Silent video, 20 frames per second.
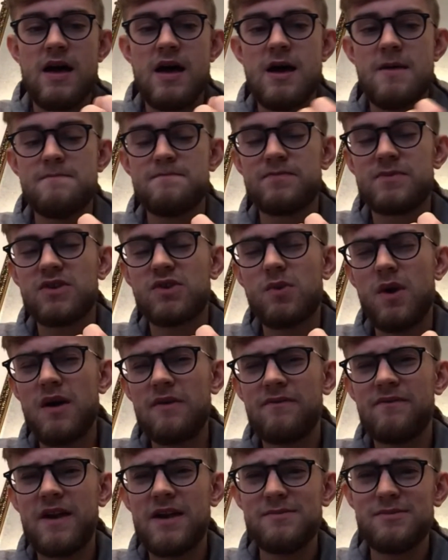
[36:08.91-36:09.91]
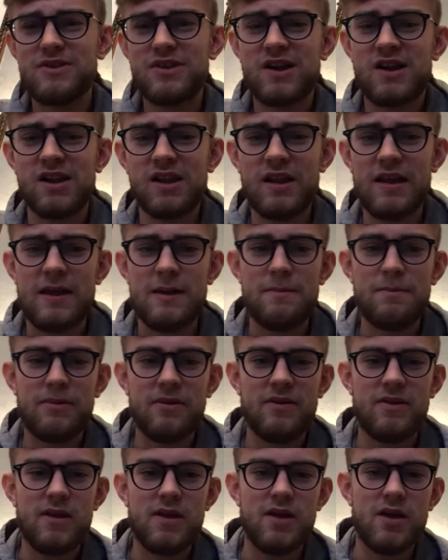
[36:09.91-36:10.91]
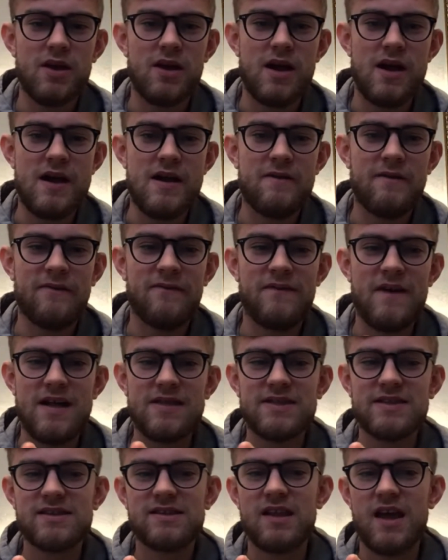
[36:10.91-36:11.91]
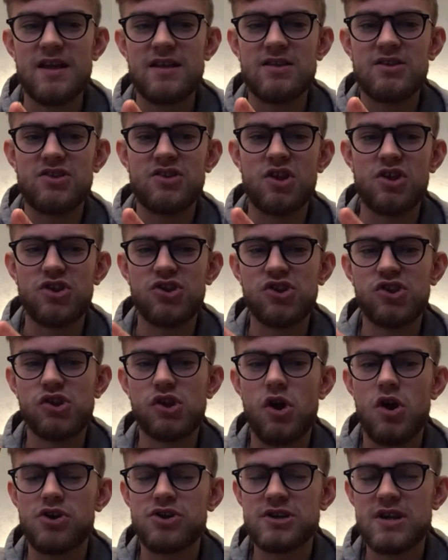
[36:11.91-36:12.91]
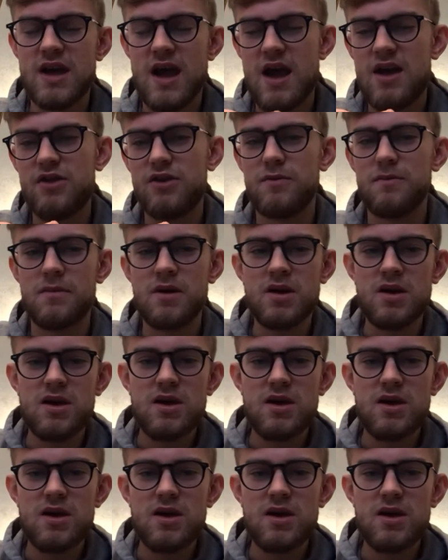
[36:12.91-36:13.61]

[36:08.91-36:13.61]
There's quite a famous clip that a fan states that Scott Canham